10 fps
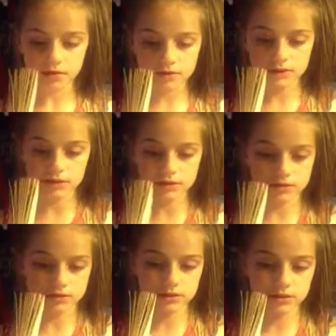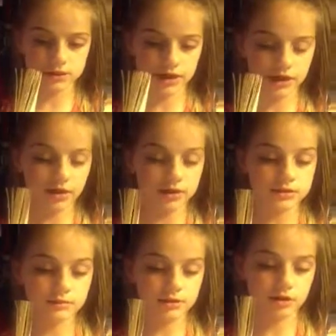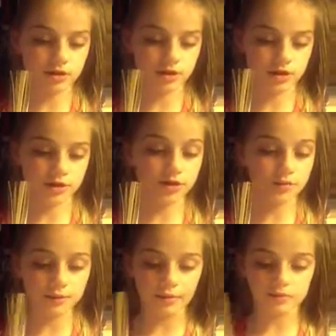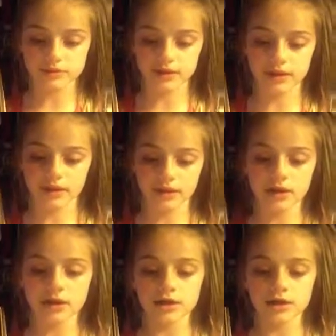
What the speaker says: said Jack, something to learn. No problem, said Annie.